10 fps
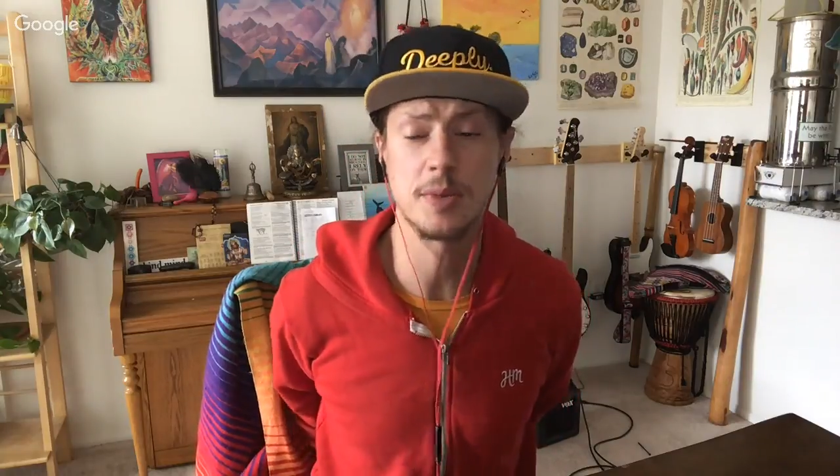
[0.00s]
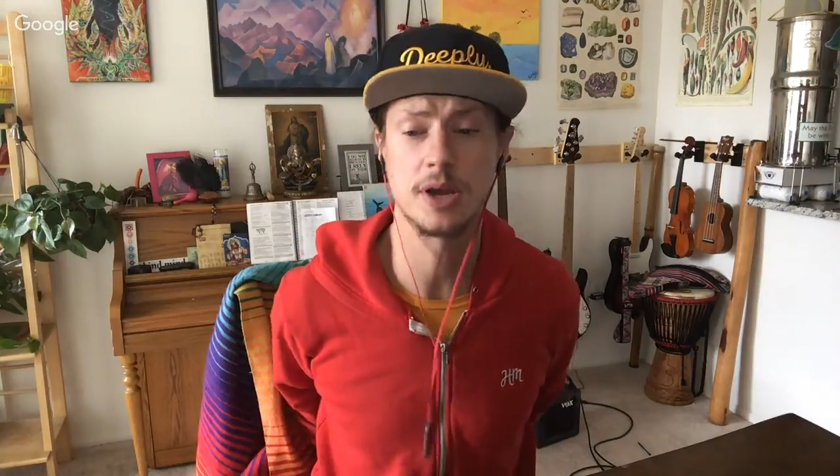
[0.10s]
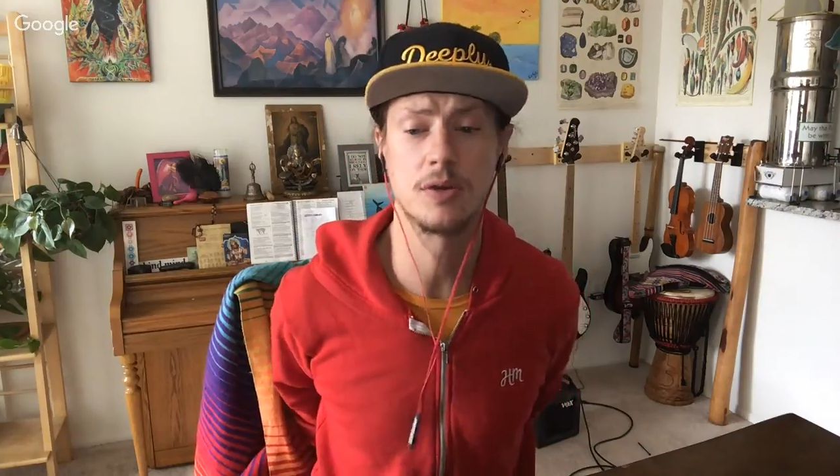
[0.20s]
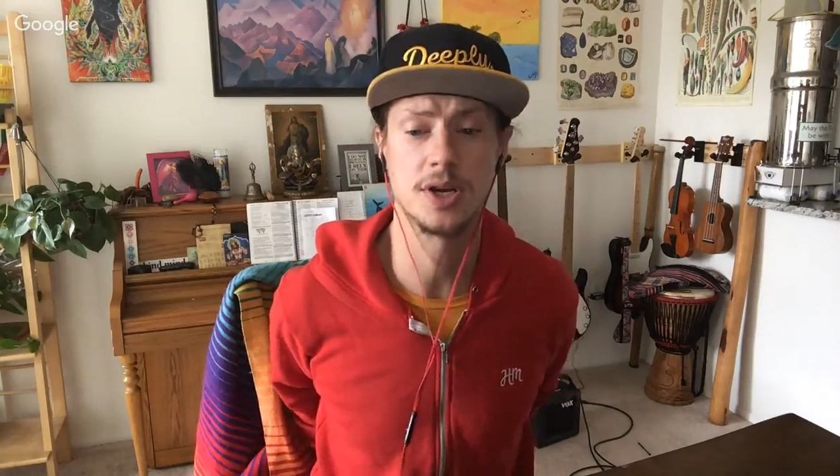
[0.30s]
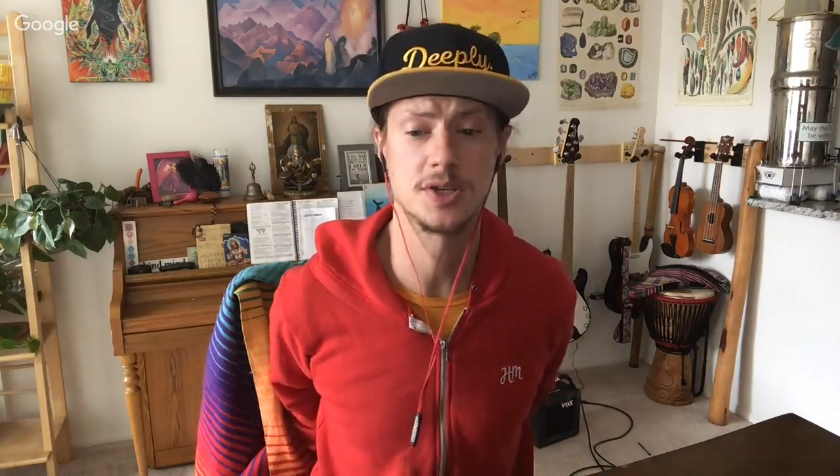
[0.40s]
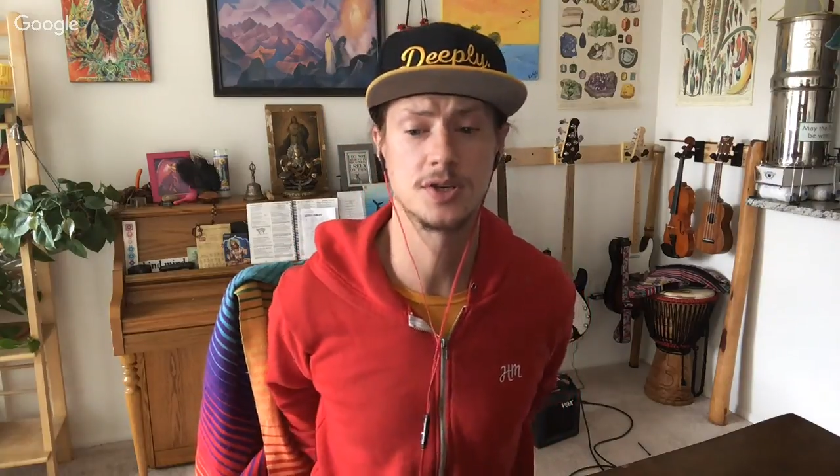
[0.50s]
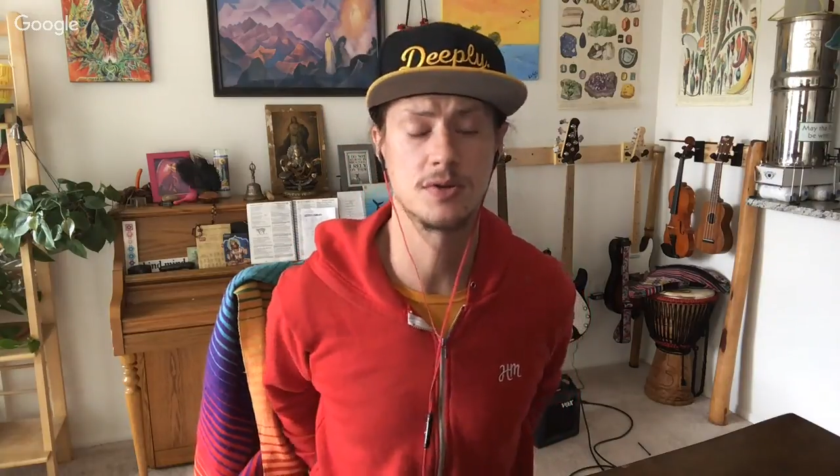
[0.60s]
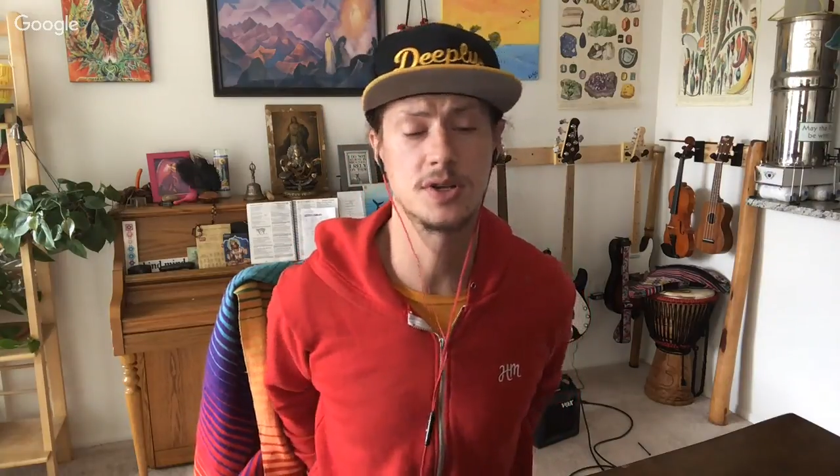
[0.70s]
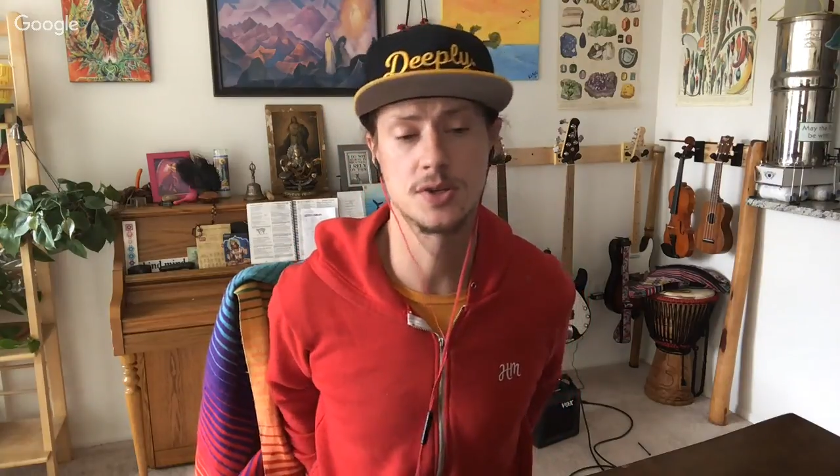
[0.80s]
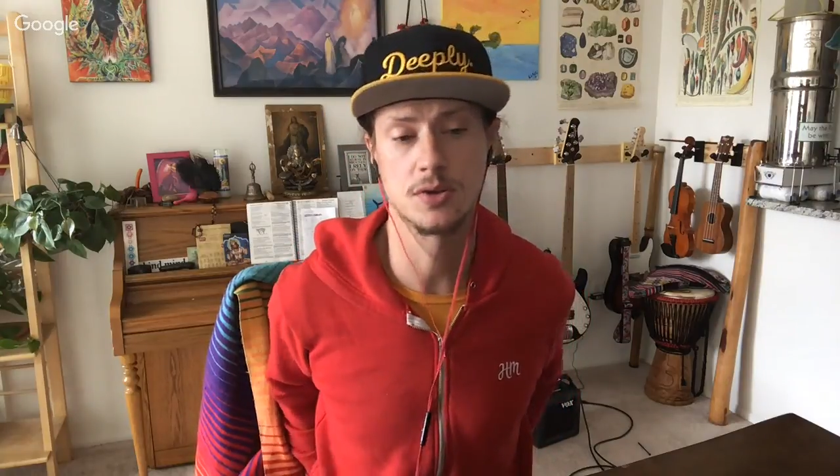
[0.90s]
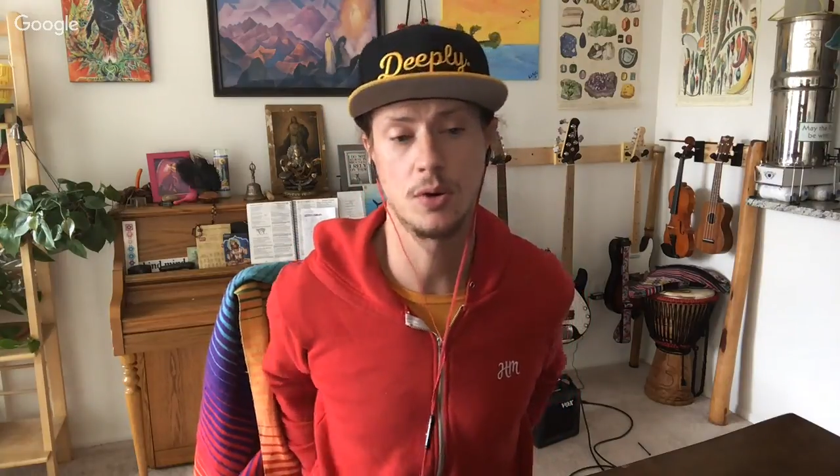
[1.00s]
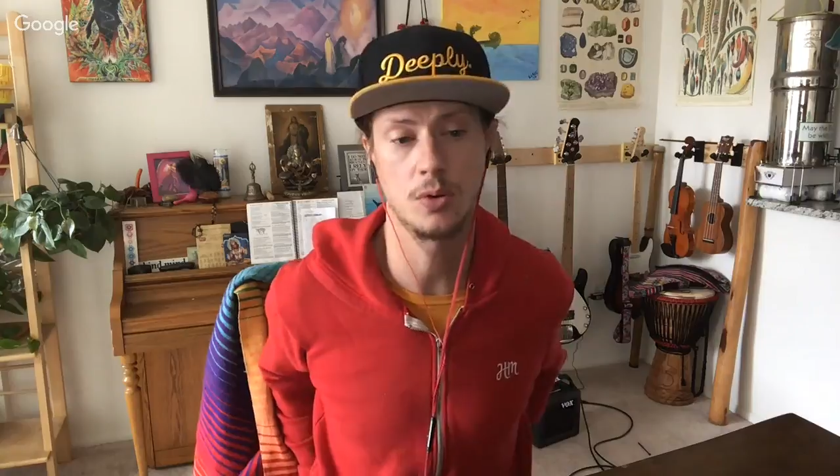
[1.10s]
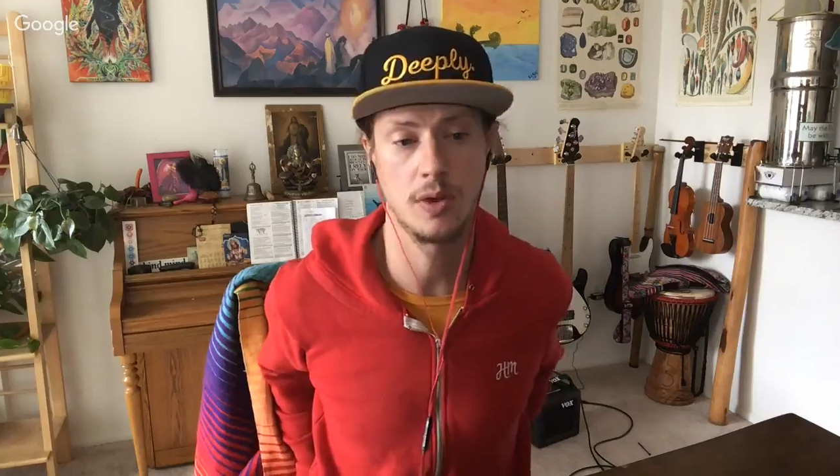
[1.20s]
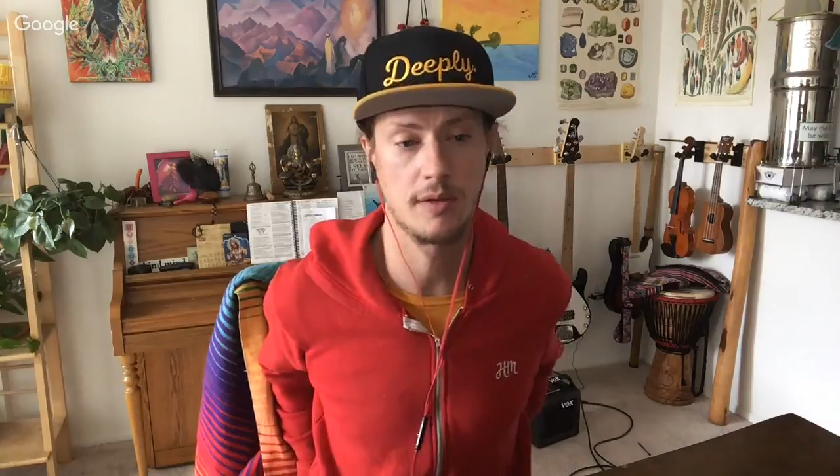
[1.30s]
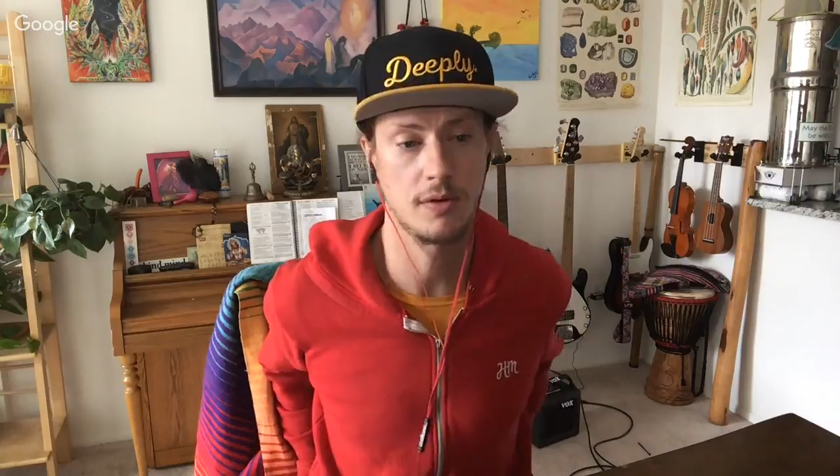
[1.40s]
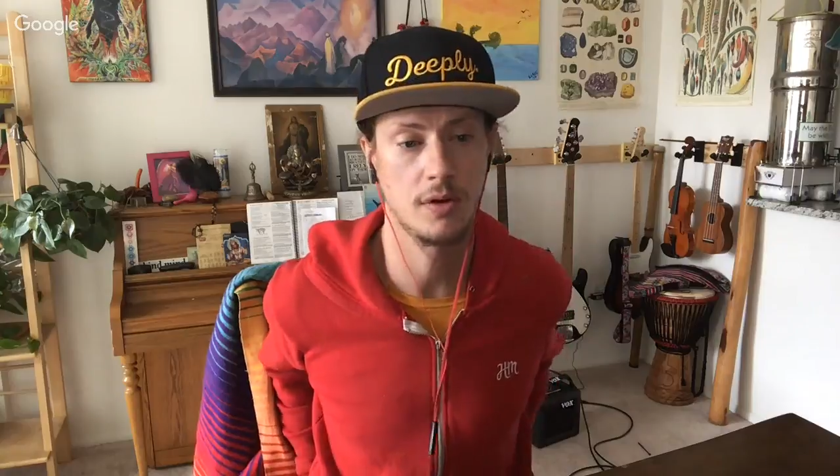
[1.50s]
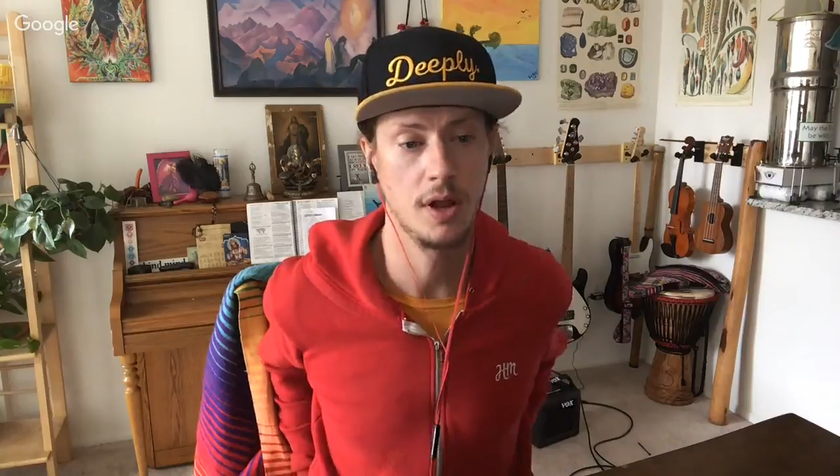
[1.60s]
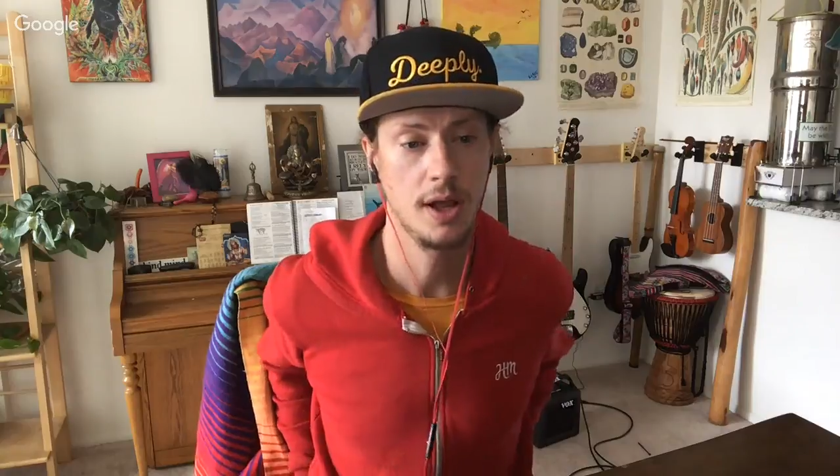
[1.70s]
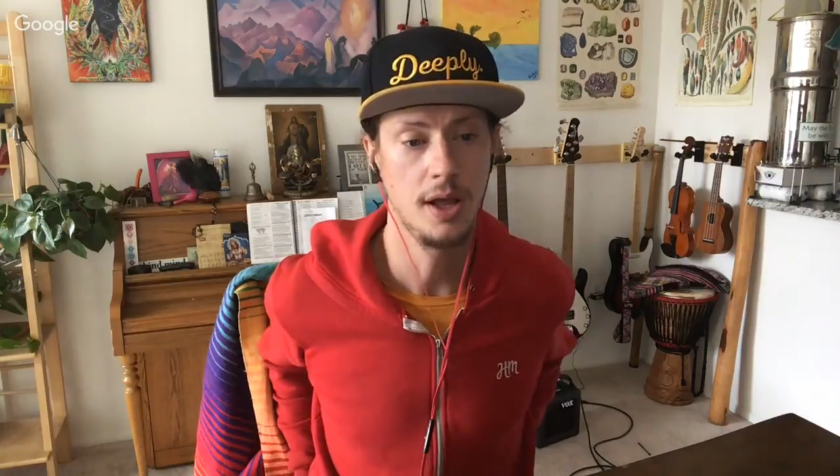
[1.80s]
migrations, right? So the whole level,